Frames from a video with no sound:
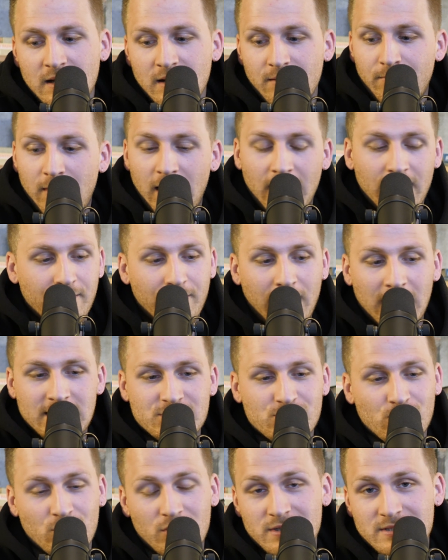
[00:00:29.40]
my
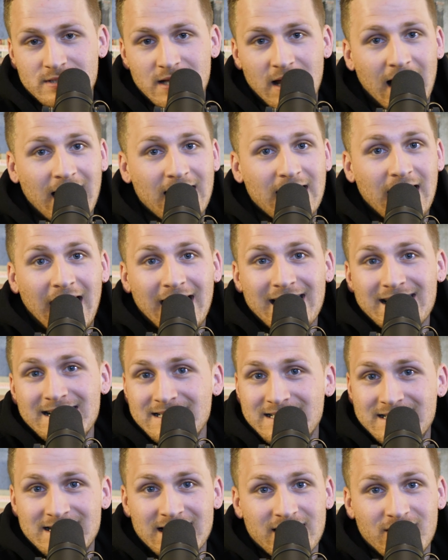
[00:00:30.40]
story is that I get
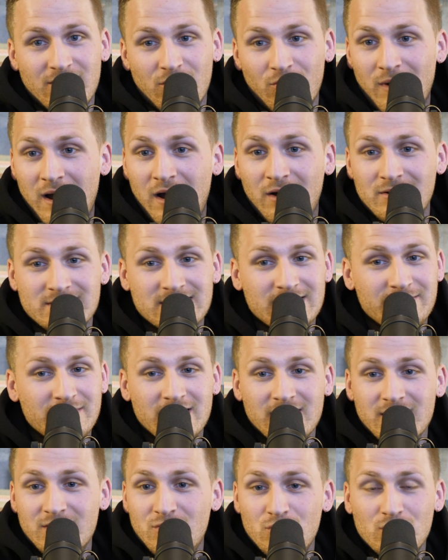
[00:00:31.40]
to sit around some
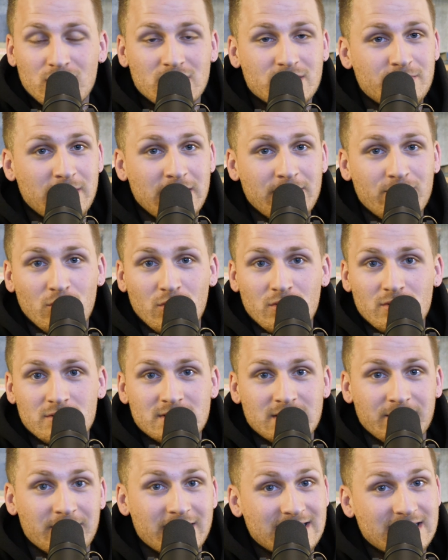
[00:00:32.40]
of the coolest people,
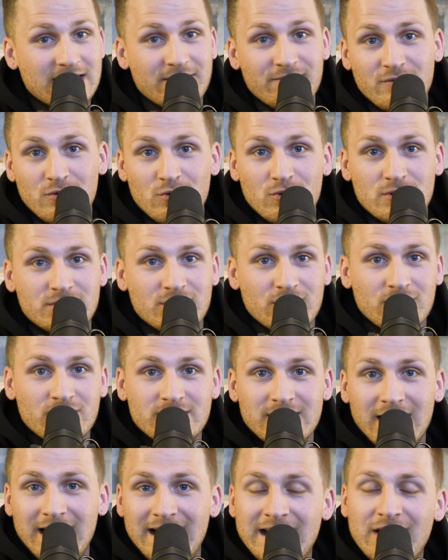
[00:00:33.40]
some of these
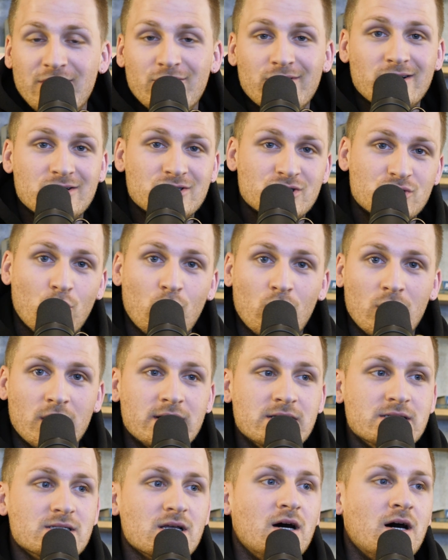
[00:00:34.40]
influencers, and hear their
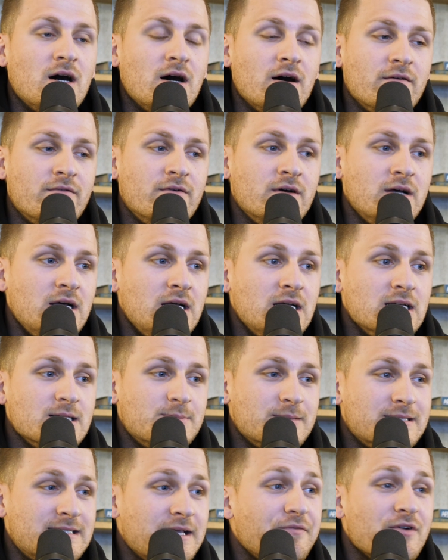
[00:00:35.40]
stories of
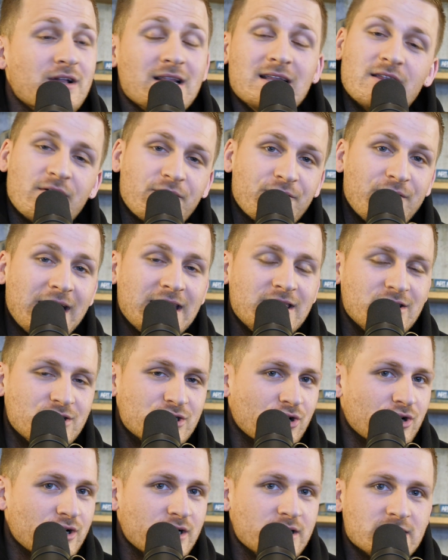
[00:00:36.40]
specifically their faith
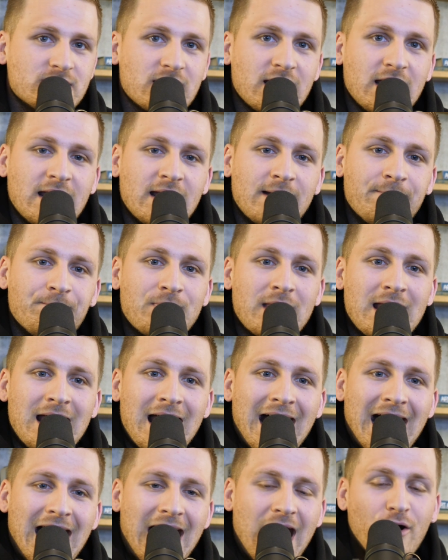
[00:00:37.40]
journeys and
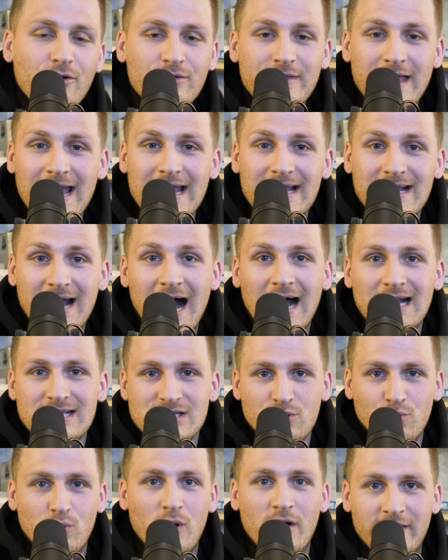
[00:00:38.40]
how they got
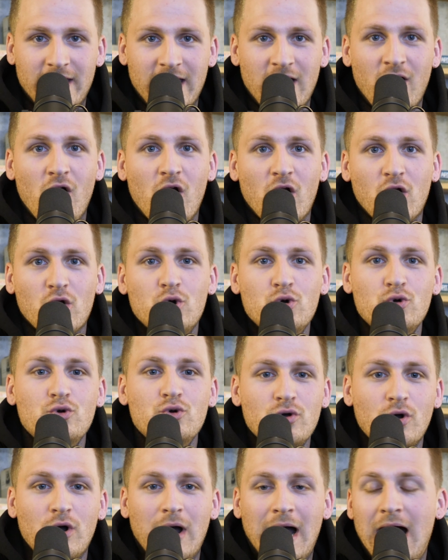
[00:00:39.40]
to where they are,
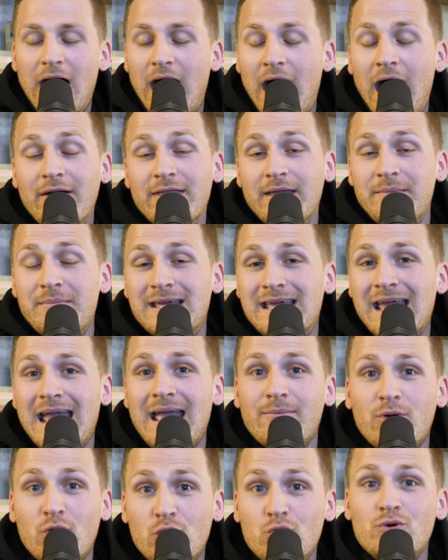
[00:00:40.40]
how they
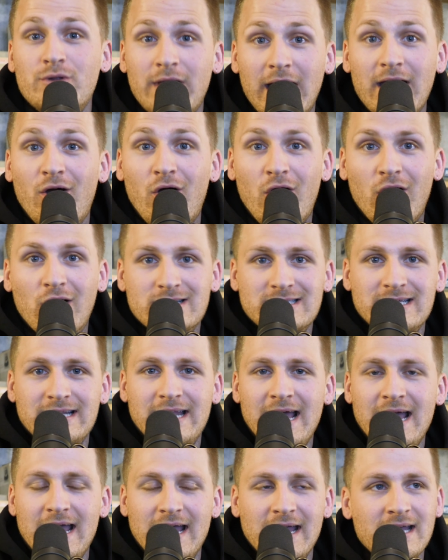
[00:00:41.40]
became who they are
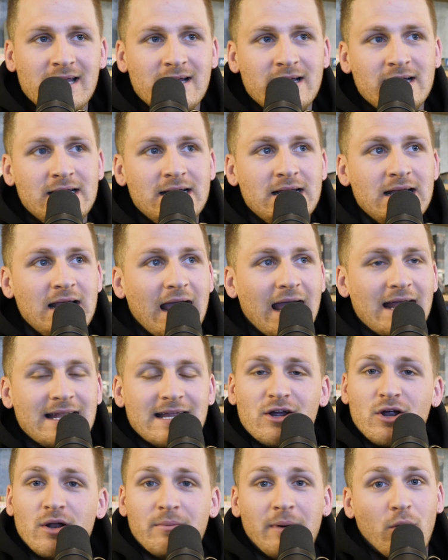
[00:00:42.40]
today, and
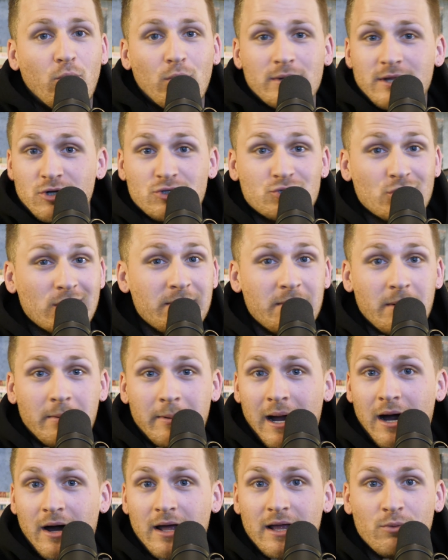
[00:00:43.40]
hearing about what they're dreaming
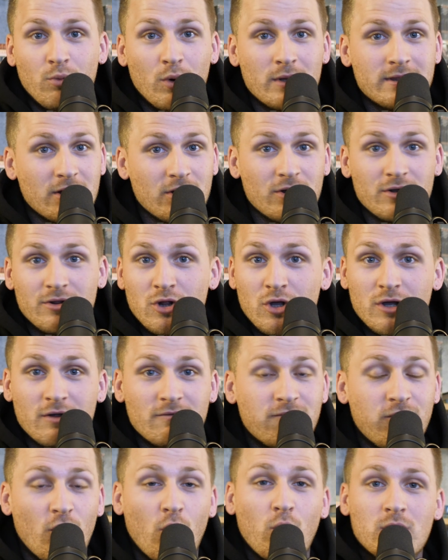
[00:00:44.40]
about and what they're
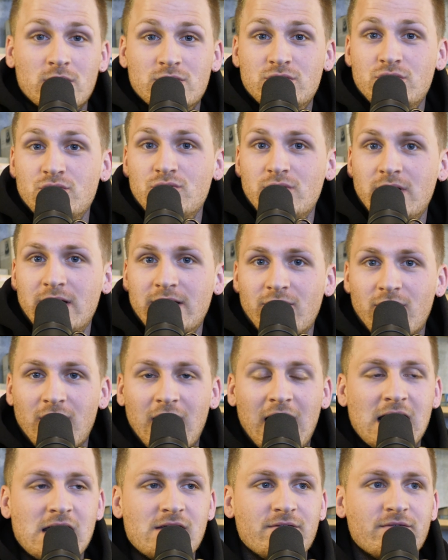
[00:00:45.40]
looking forward to in their
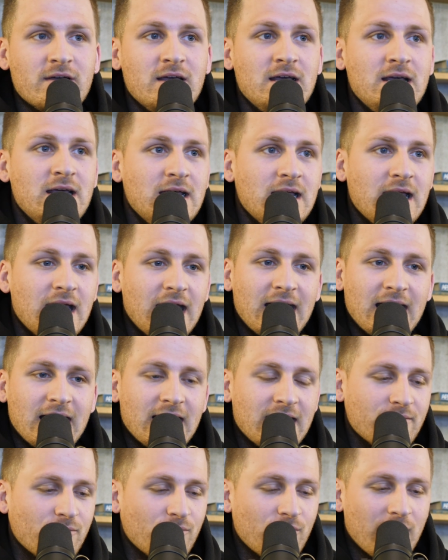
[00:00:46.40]
life.
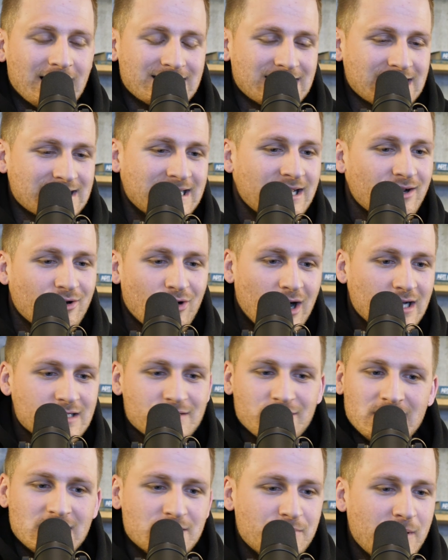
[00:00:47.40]
And as I sit across
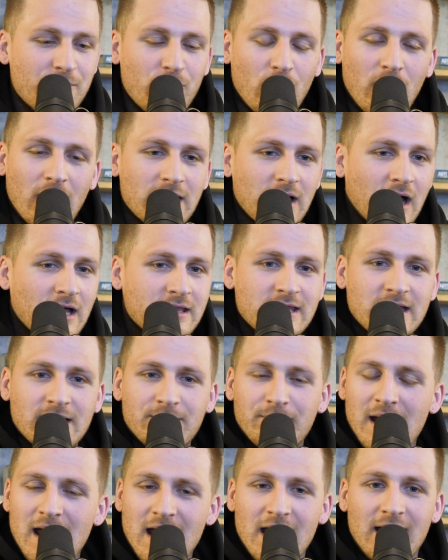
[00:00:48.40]
from these people, I
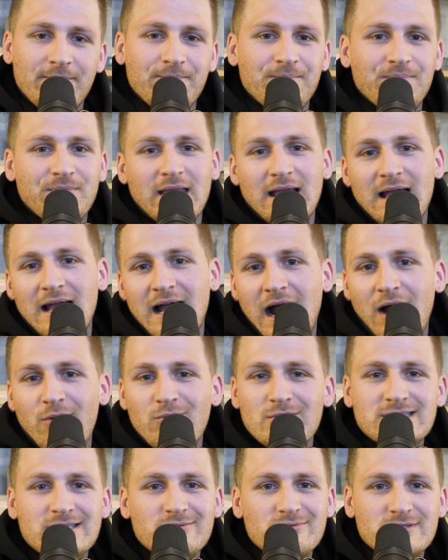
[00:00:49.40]
think, man, I
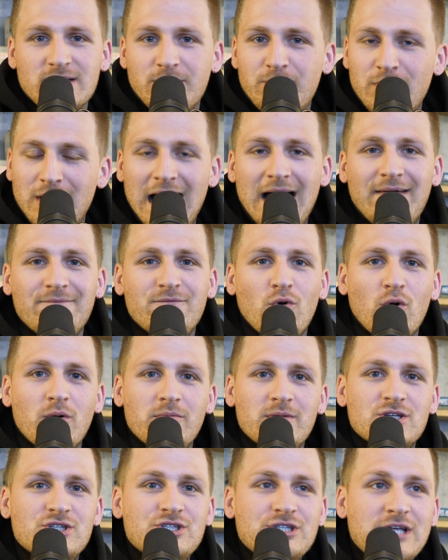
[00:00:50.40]
wish there was a
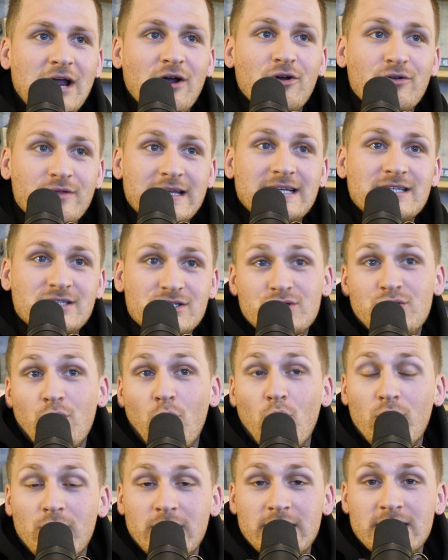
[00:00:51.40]
platform to share these
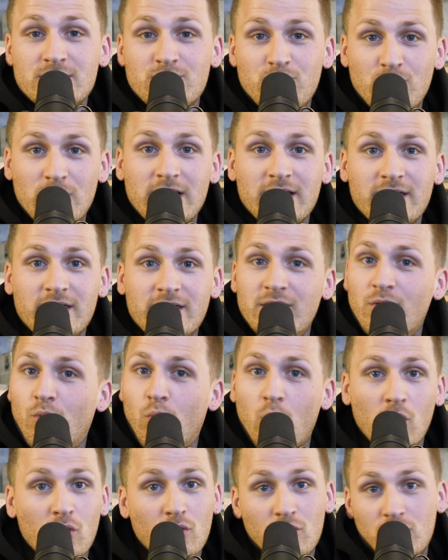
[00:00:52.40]
stories with the
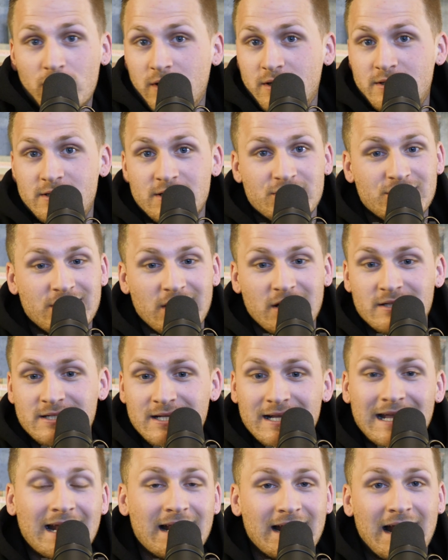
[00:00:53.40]
world,
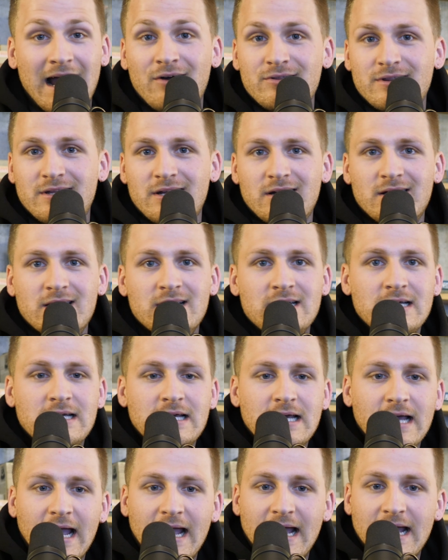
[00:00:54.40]
to get it out there.
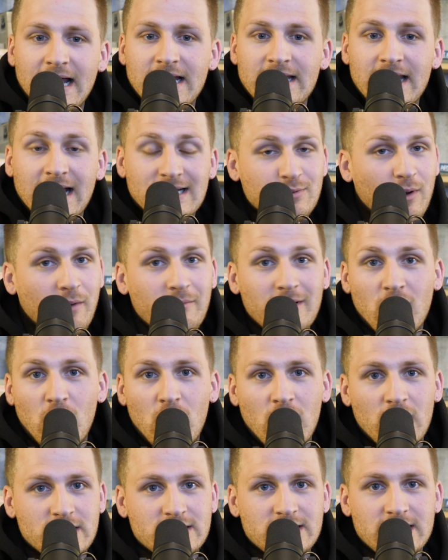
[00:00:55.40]
And that's why we
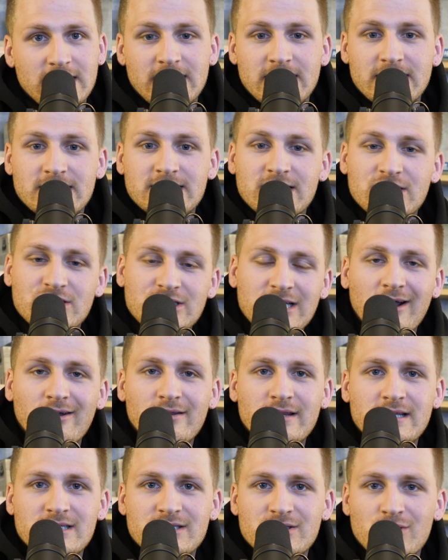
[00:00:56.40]
launched, is to share
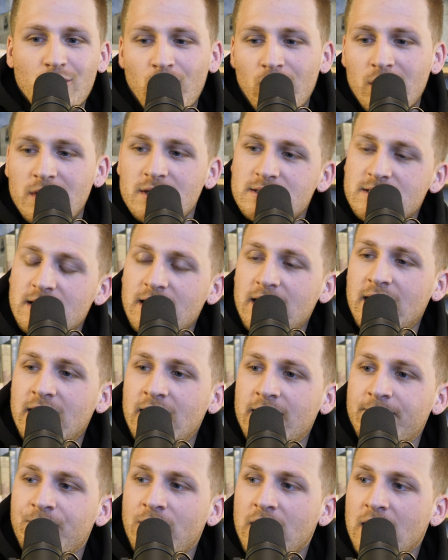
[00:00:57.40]
these stories.
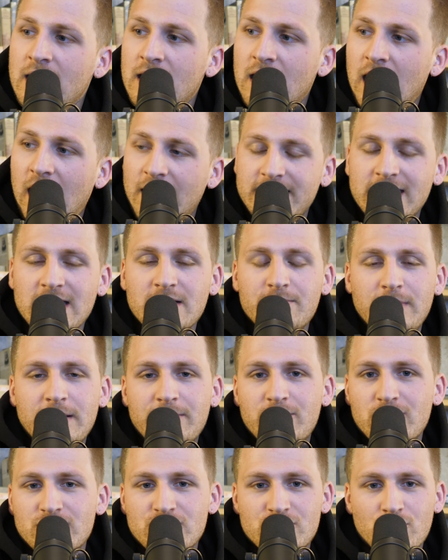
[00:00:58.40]
And I think
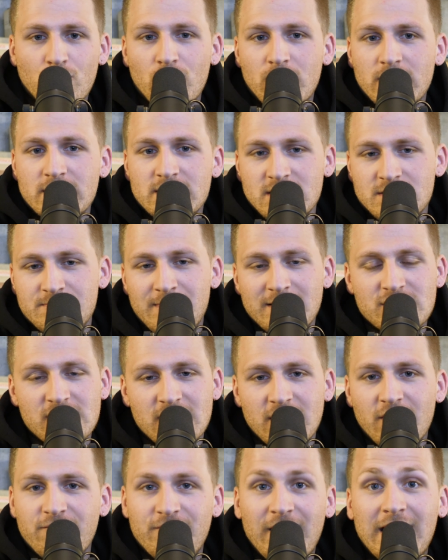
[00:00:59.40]
people's stories,
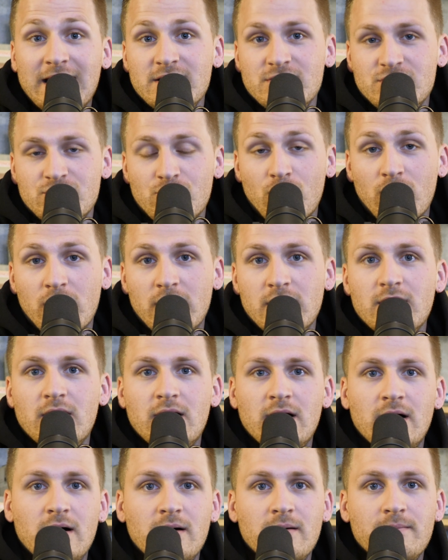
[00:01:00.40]
especially their faith story,
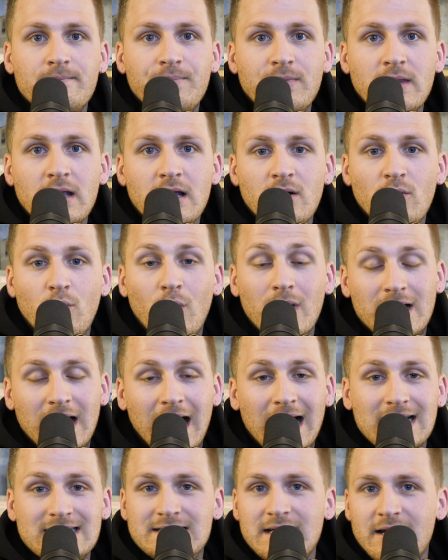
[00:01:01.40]
what
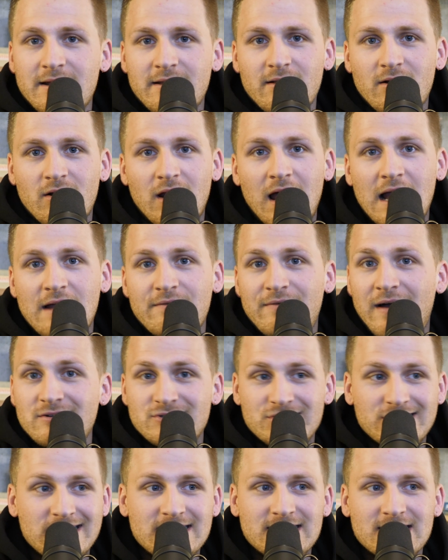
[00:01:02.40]
God's done in their life, how
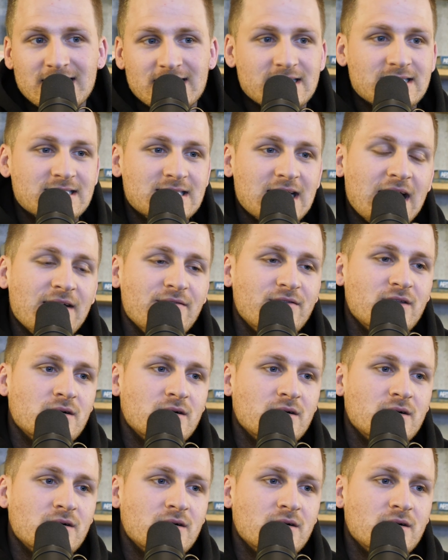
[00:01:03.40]
Jesus has saved